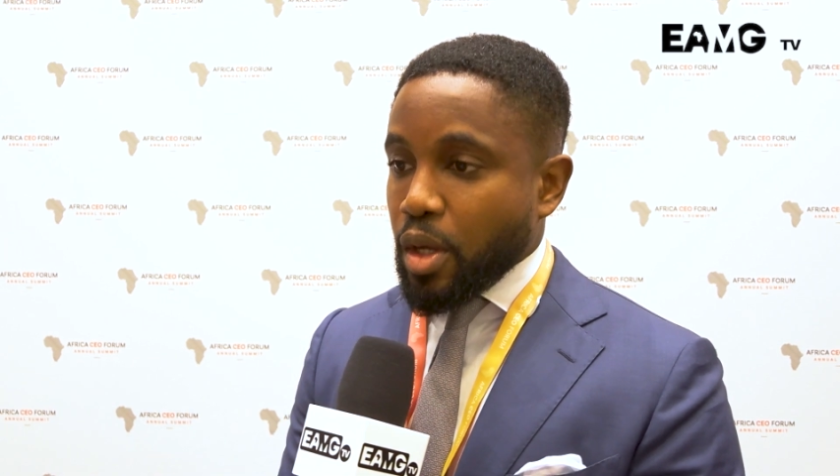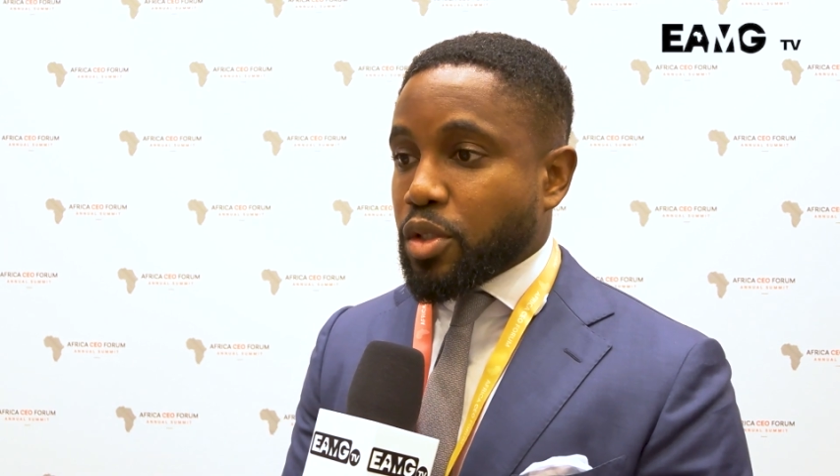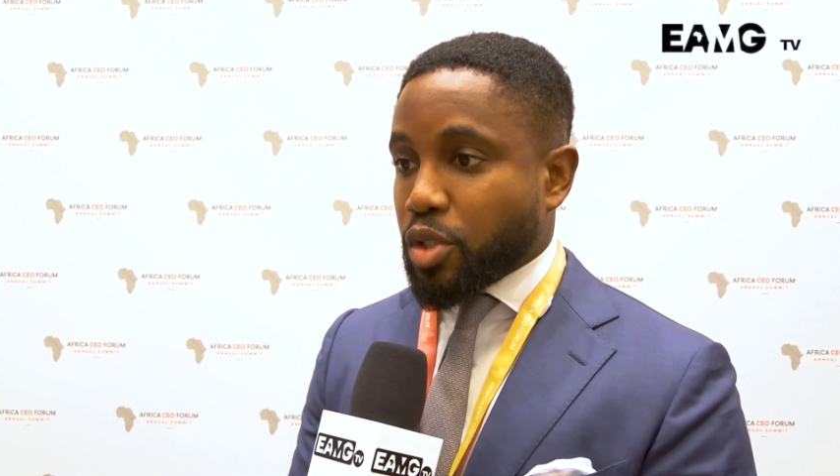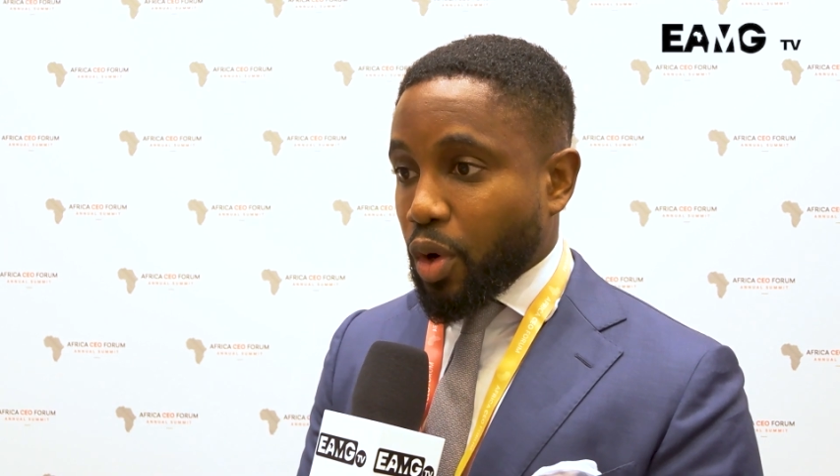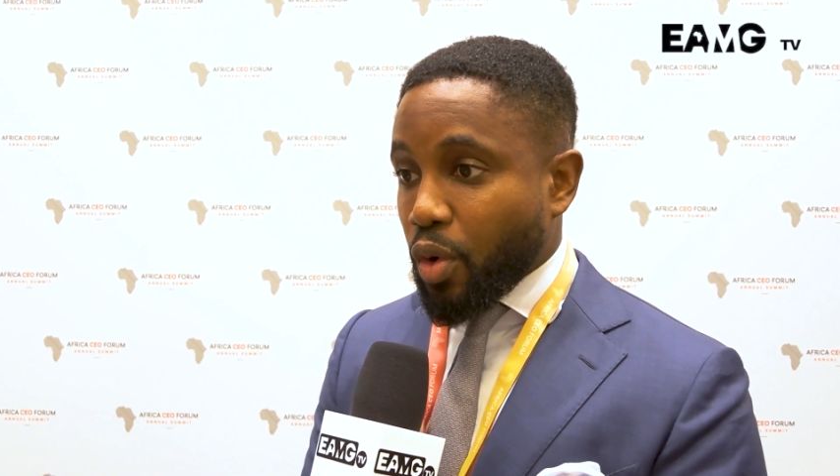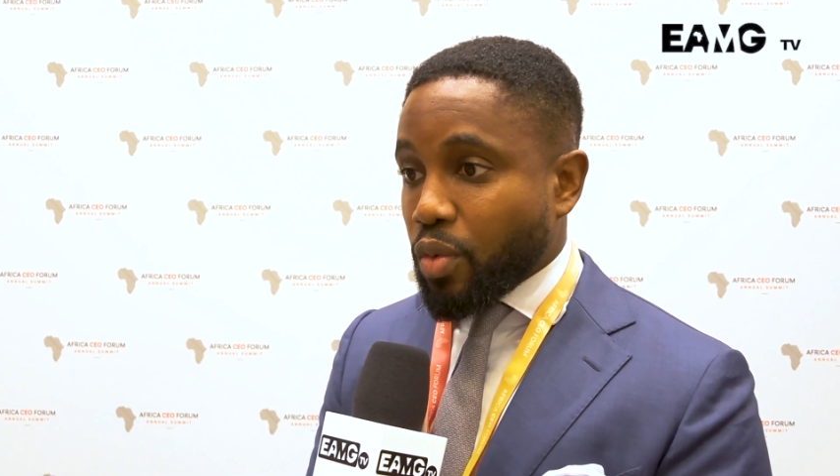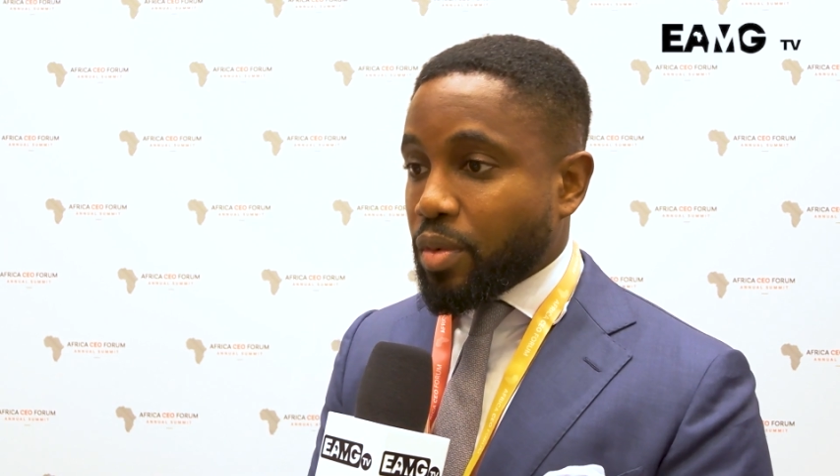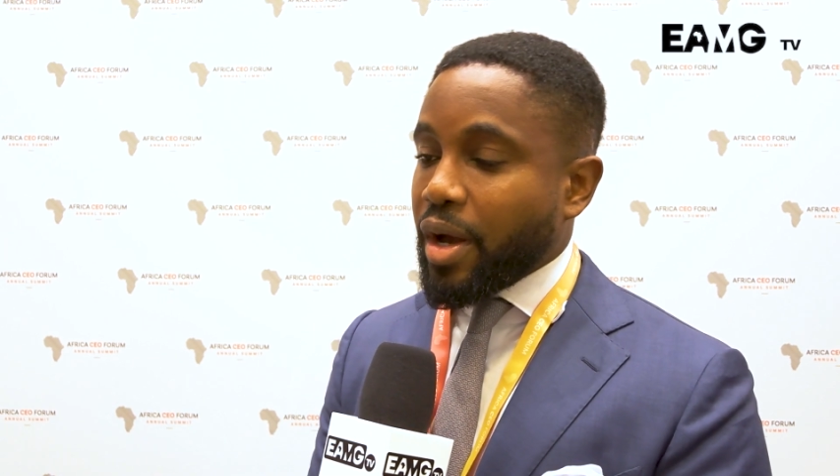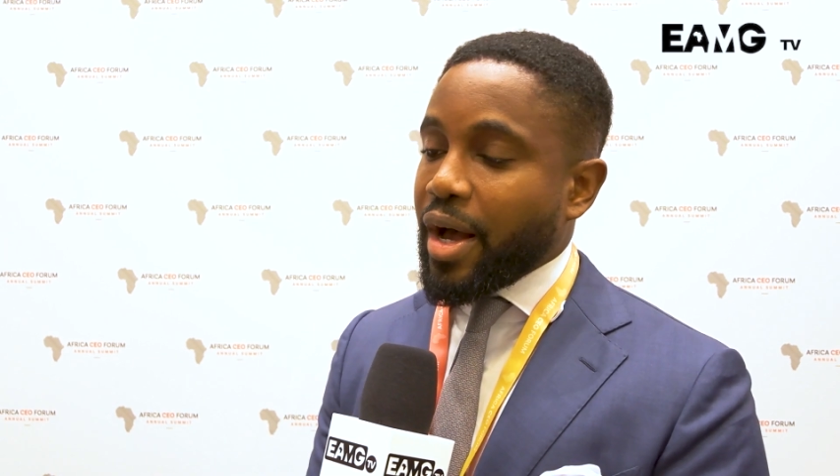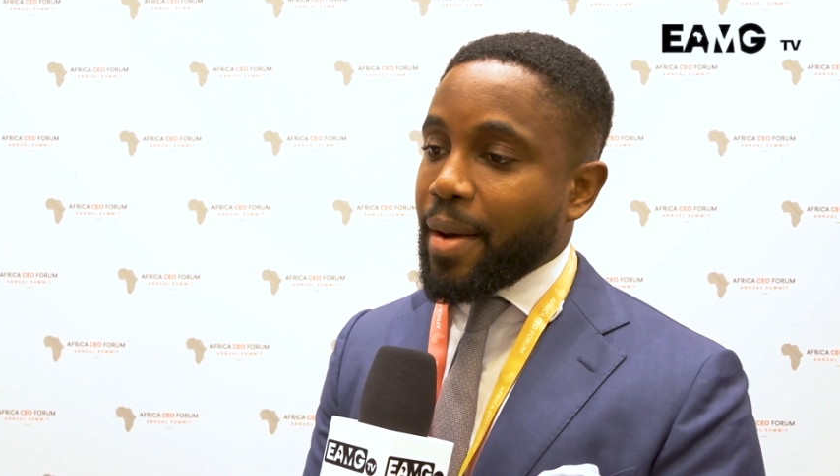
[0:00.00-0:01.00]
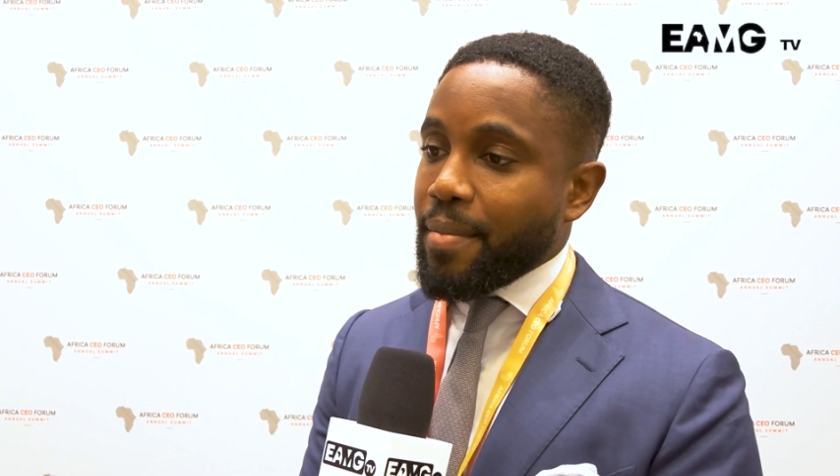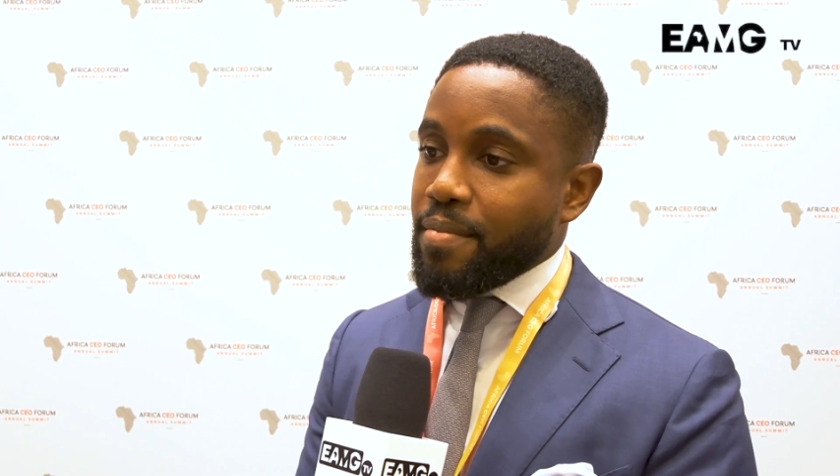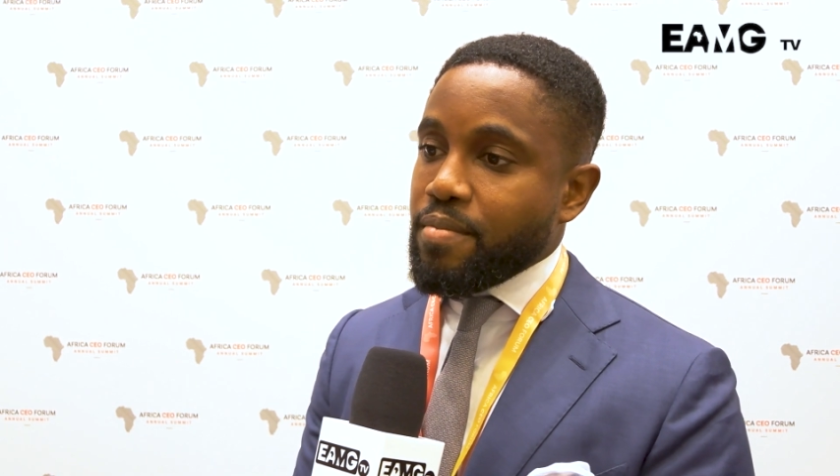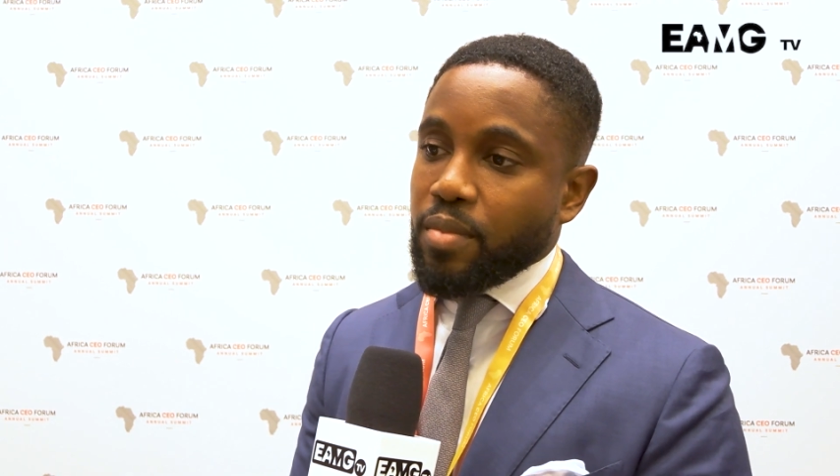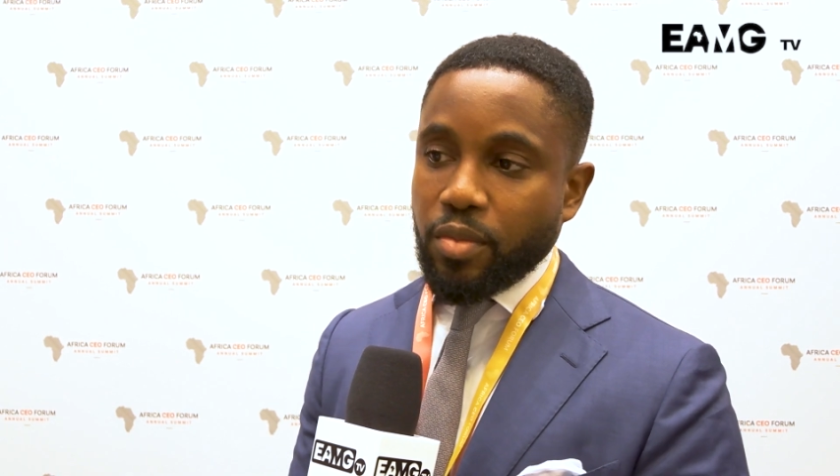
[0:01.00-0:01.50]
So,
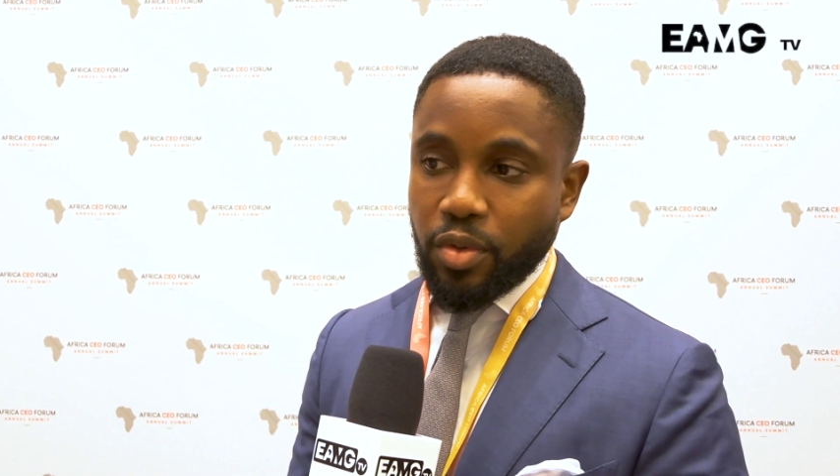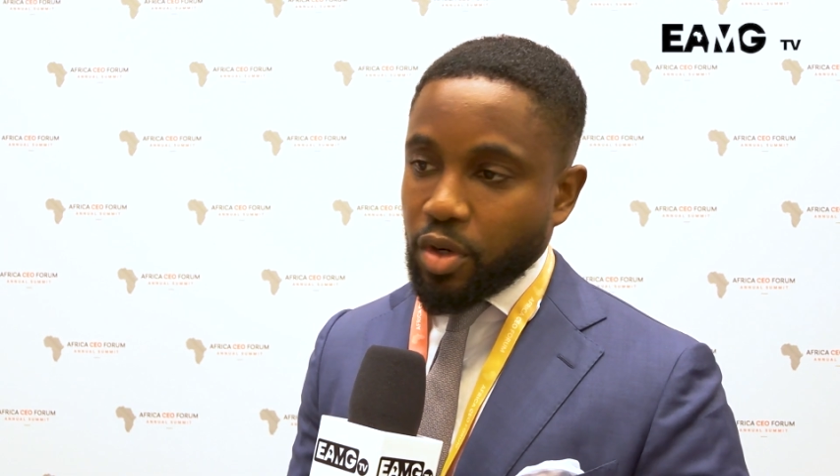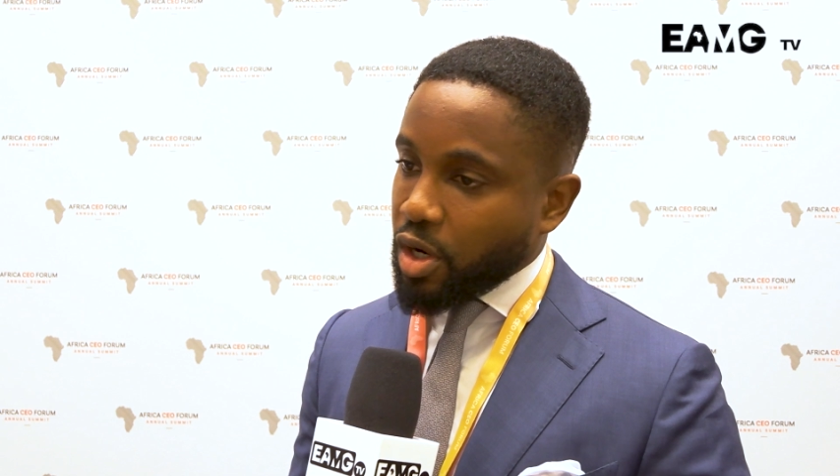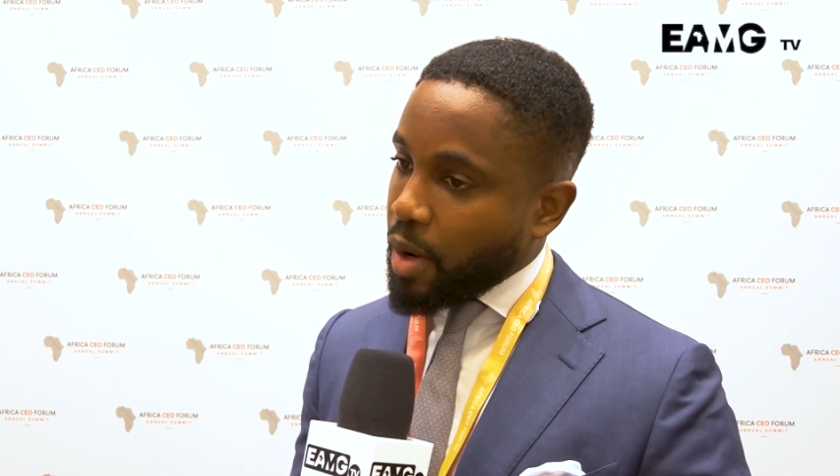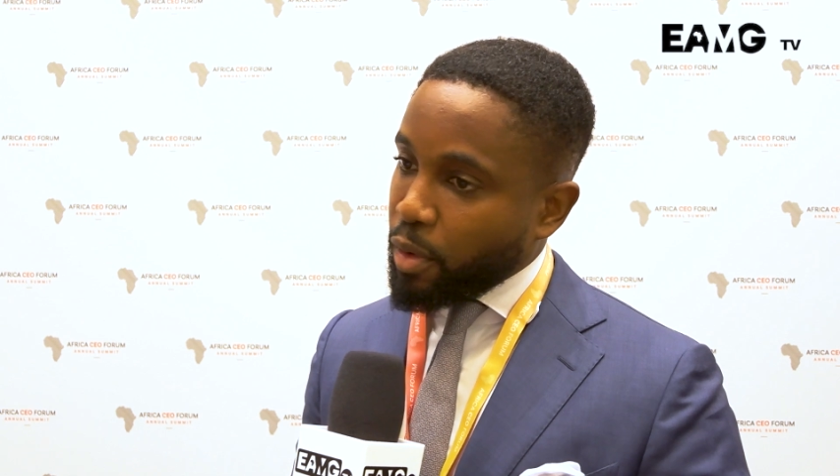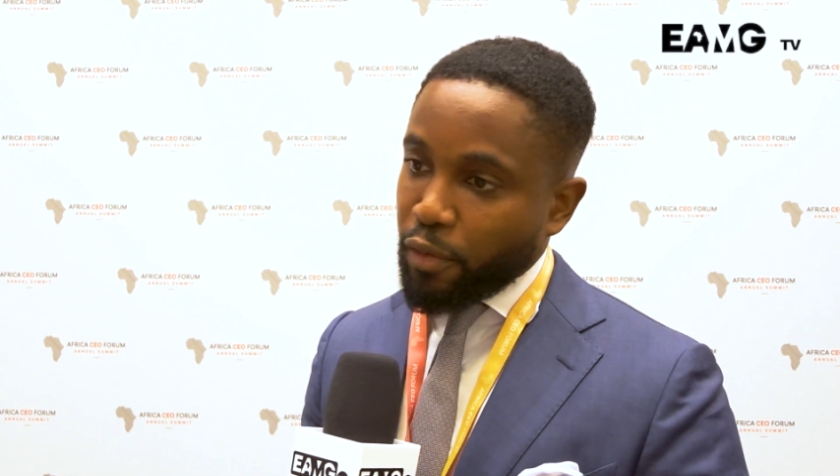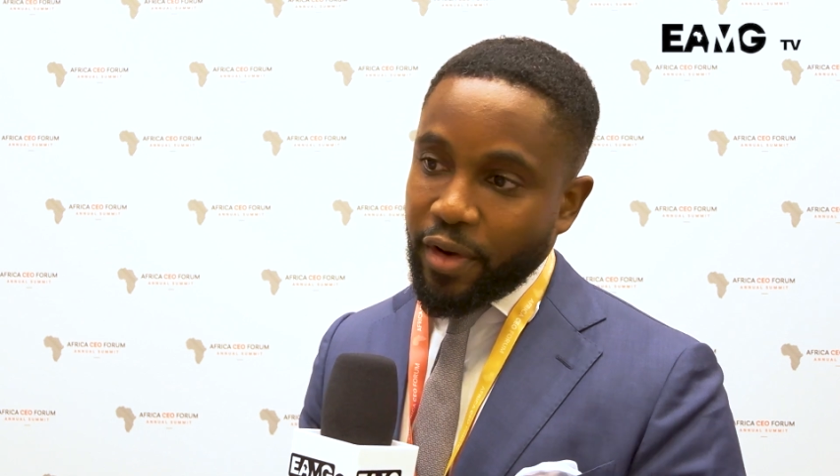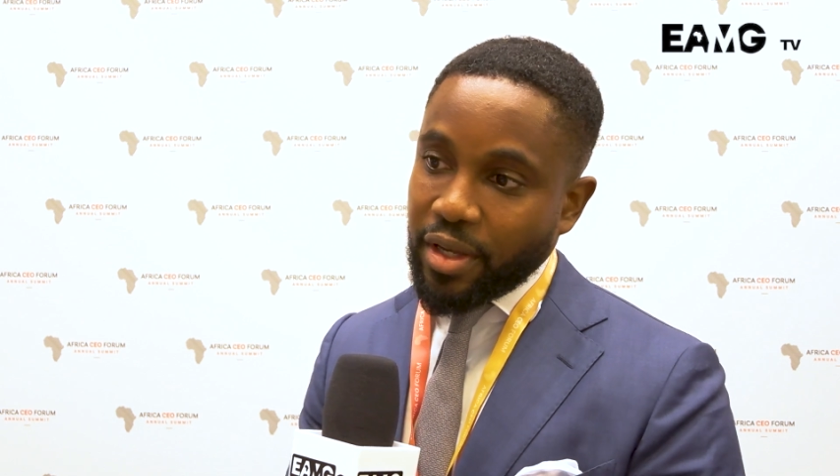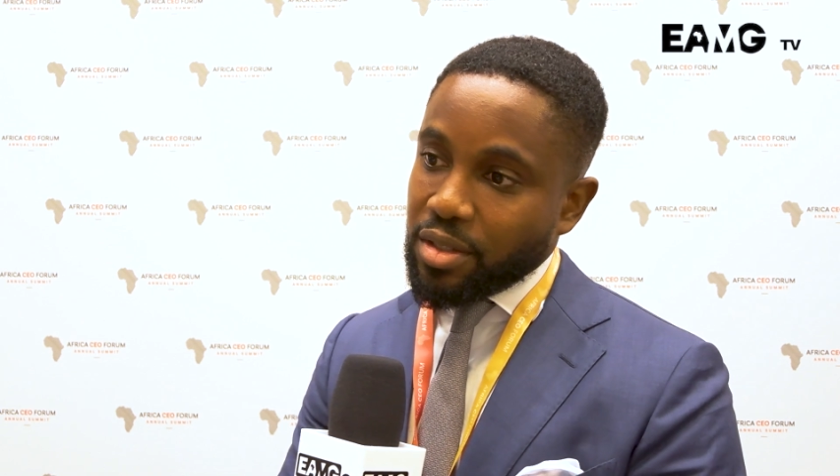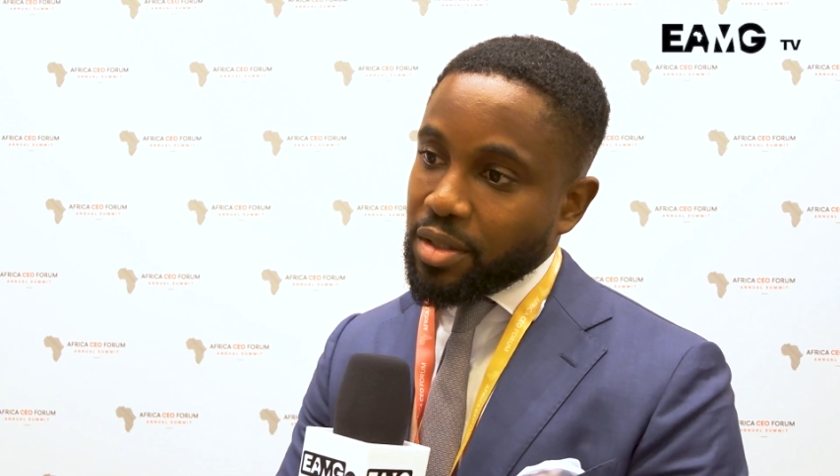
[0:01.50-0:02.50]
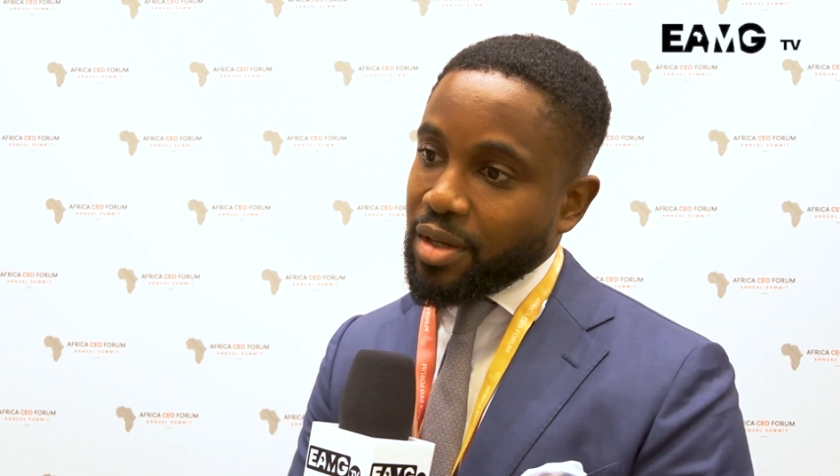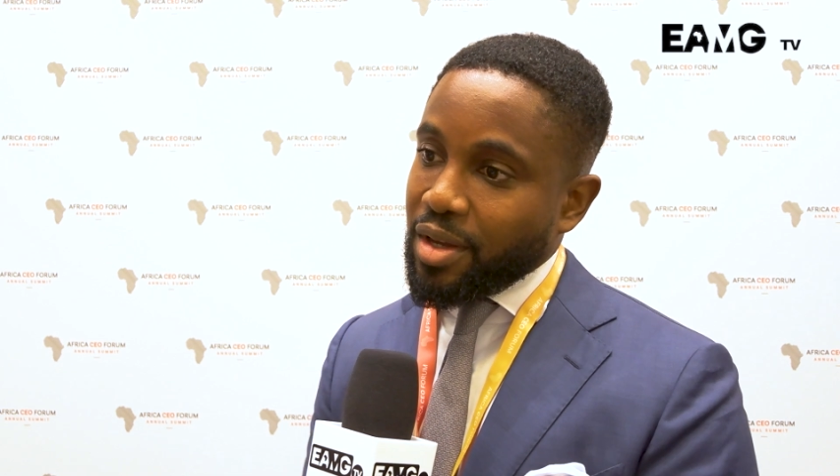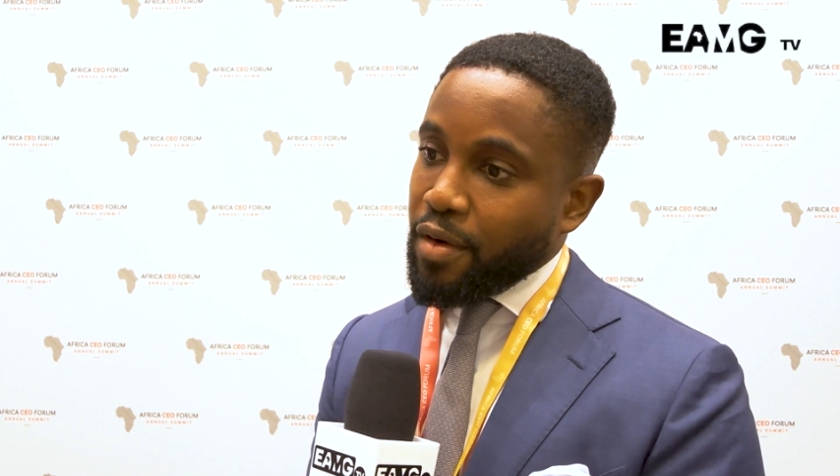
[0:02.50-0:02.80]
couple of things.